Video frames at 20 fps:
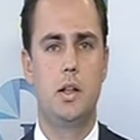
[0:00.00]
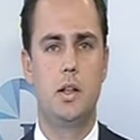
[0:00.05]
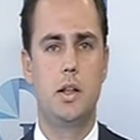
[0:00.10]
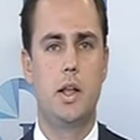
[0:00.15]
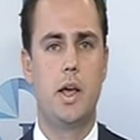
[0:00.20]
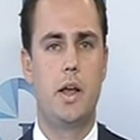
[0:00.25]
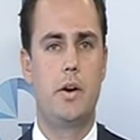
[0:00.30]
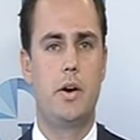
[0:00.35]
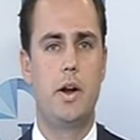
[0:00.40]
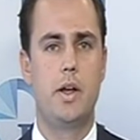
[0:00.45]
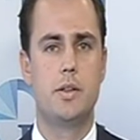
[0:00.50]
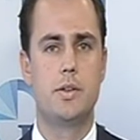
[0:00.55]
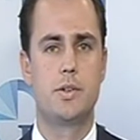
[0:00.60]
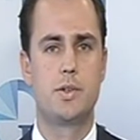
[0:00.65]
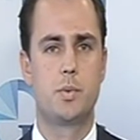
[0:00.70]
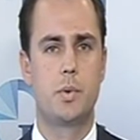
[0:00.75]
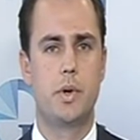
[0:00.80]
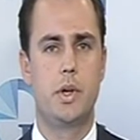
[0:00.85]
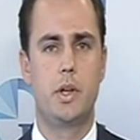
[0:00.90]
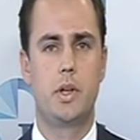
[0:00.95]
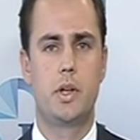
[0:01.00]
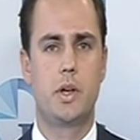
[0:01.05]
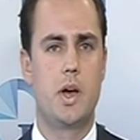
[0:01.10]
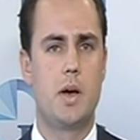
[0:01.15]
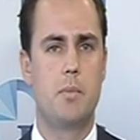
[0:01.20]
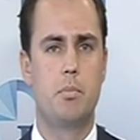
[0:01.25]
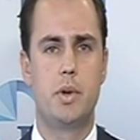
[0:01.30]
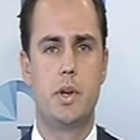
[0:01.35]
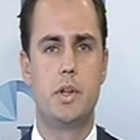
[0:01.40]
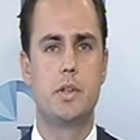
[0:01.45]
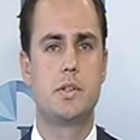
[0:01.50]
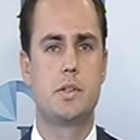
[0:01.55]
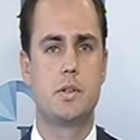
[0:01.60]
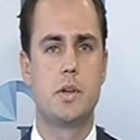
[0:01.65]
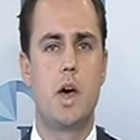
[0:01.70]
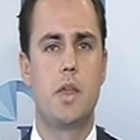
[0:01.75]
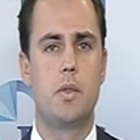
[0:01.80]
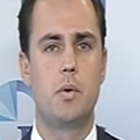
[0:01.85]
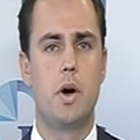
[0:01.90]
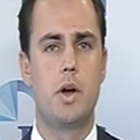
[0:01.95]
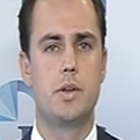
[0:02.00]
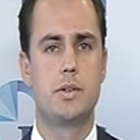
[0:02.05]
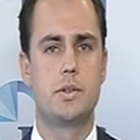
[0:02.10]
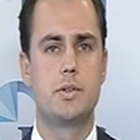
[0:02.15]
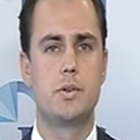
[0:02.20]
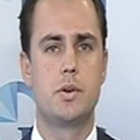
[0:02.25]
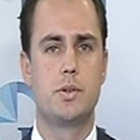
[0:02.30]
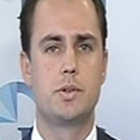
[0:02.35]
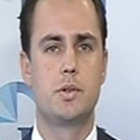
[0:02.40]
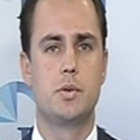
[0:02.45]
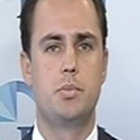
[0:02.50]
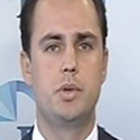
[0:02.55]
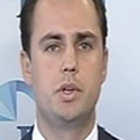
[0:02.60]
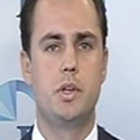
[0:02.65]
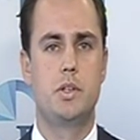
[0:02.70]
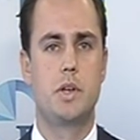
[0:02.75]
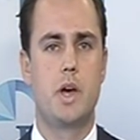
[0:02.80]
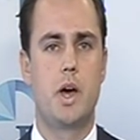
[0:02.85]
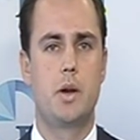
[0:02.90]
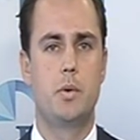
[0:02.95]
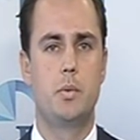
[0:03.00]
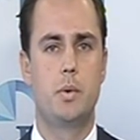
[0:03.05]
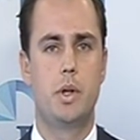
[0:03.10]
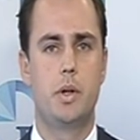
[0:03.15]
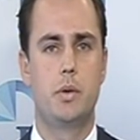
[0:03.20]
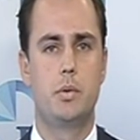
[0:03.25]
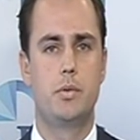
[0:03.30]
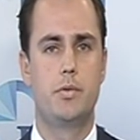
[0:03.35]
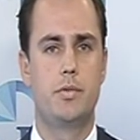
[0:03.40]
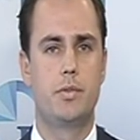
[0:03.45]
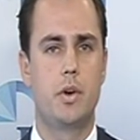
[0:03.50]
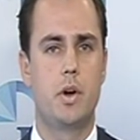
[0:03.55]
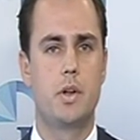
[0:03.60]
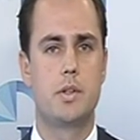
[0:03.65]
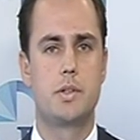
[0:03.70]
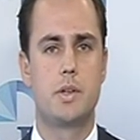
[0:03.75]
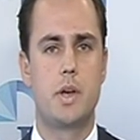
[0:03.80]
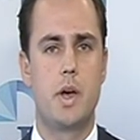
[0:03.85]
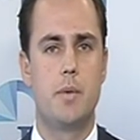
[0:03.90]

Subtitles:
later out this week, but it's also a big data week. We've got,